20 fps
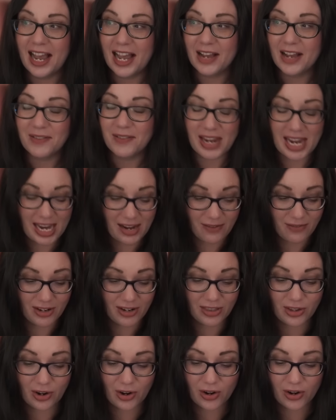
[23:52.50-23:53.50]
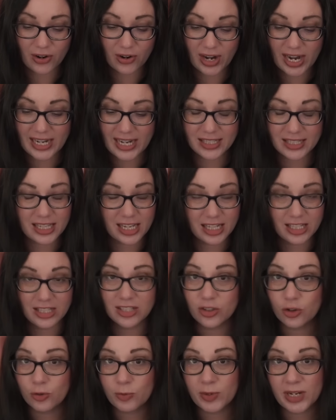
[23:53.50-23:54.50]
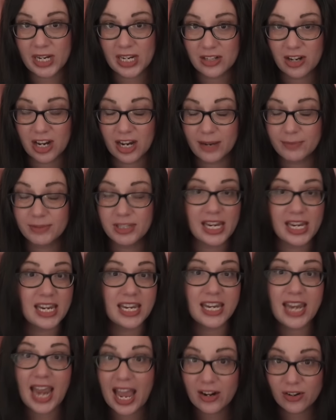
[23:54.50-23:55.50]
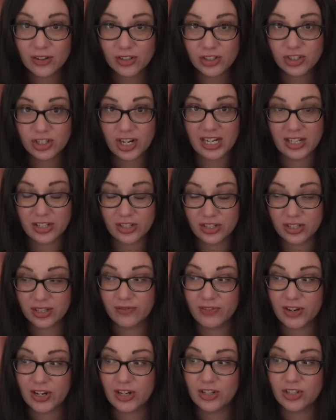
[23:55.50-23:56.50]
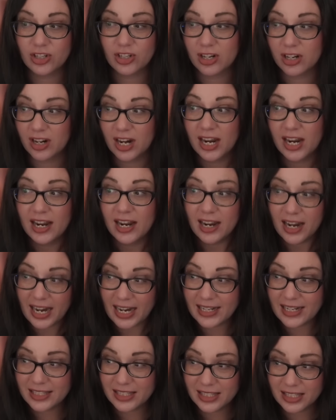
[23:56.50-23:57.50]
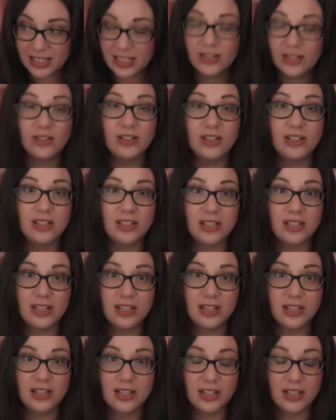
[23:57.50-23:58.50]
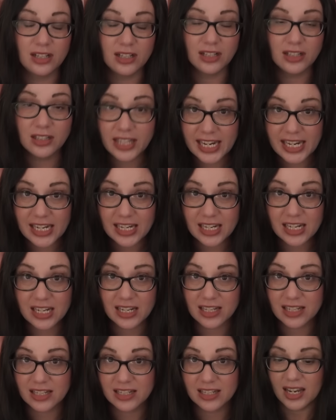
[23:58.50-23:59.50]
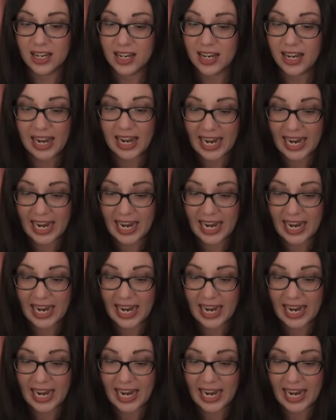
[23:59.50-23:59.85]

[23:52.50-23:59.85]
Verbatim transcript: even though he said so many times that he cannot change the future, he still lingered. He